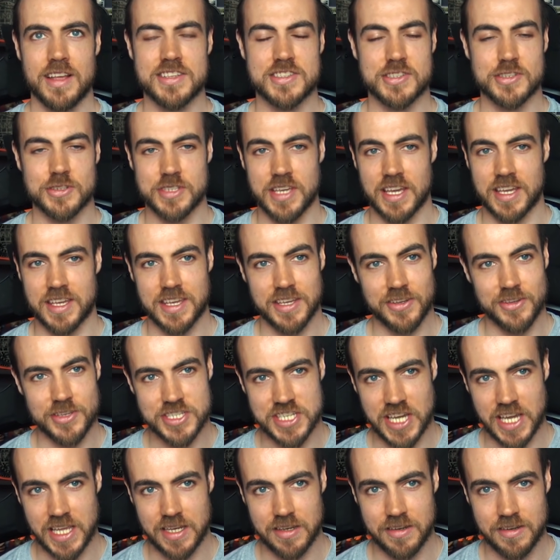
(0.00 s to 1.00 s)
And so yeah,
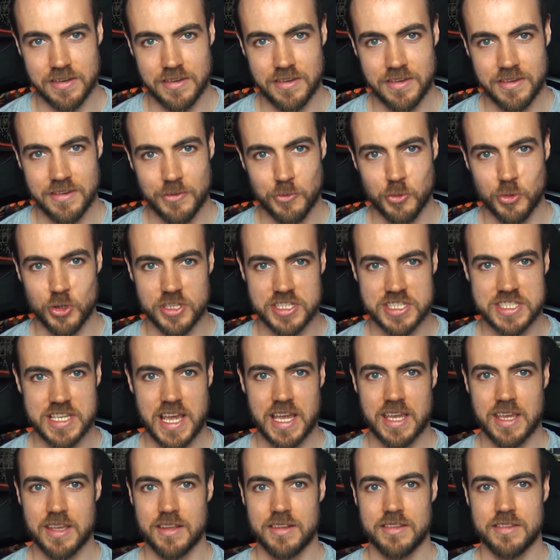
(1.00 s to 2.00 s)
Kil'jaeden, world
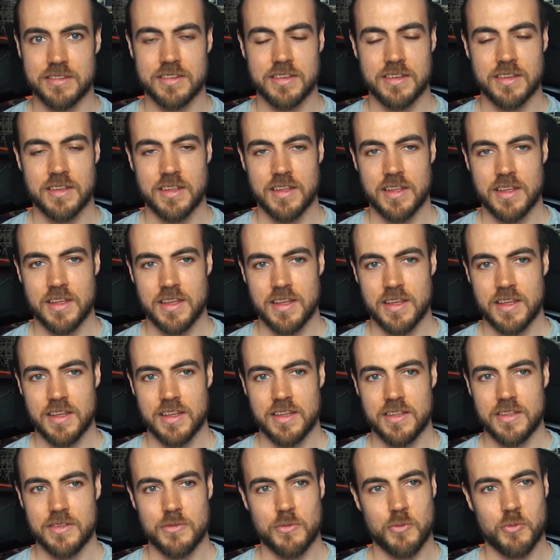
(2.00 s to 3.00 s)
second,
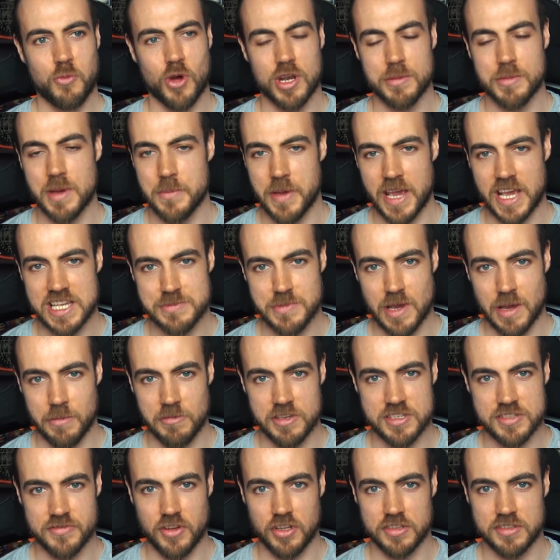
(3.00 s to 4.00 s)
one of my best
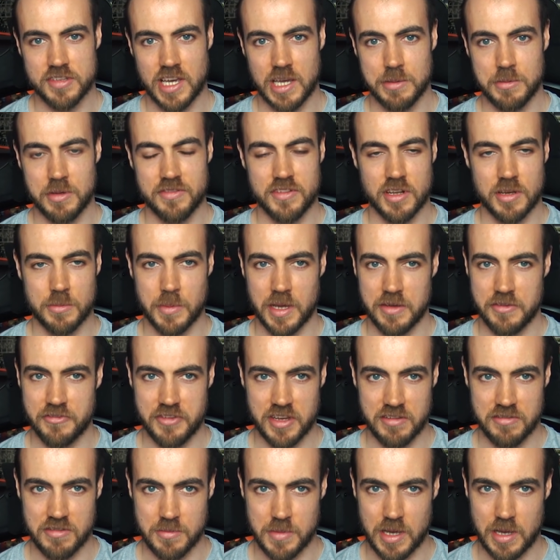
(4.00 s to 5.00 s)
memories of all time, if not my
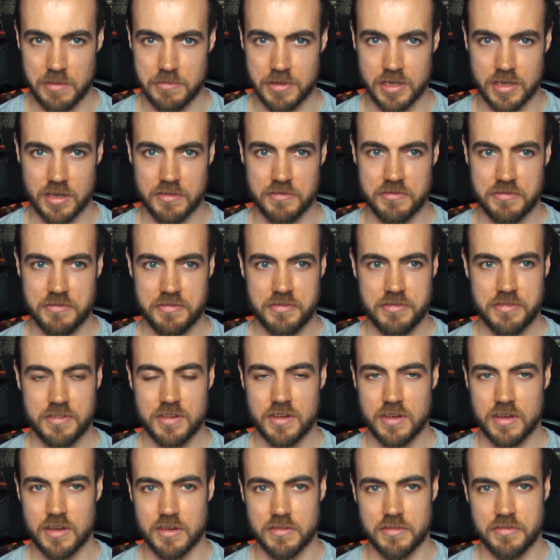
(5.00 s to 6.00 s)
favorite memory of
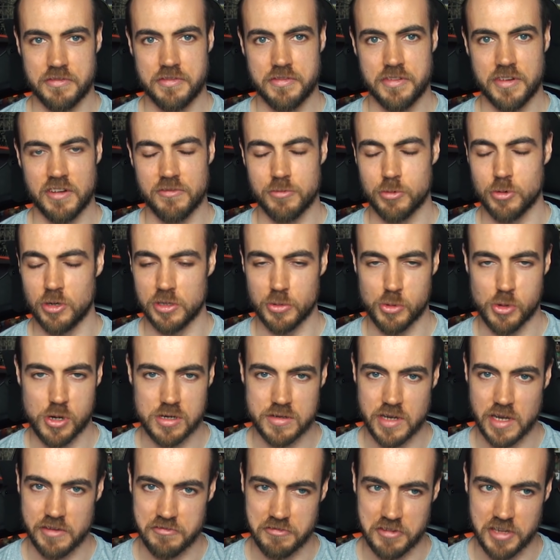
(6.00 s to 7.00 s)
World of
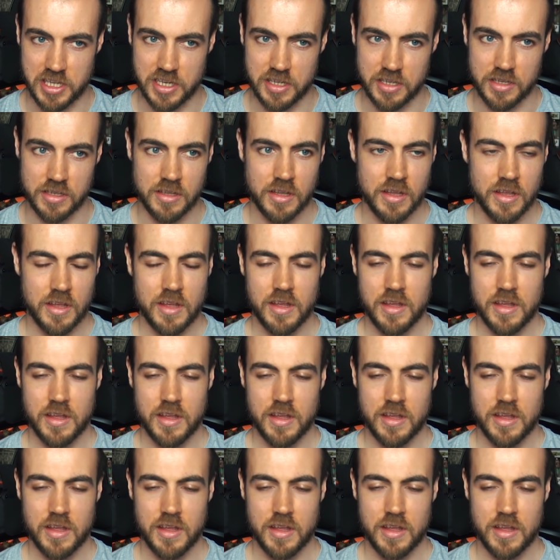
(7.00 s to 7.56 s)
Warcraft raiding.